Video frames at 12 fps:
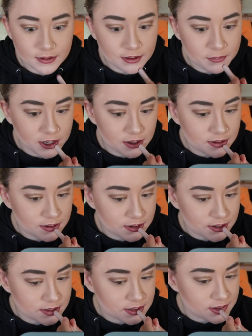I could
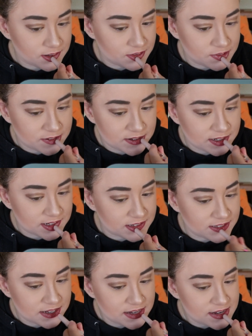not tell you what it is.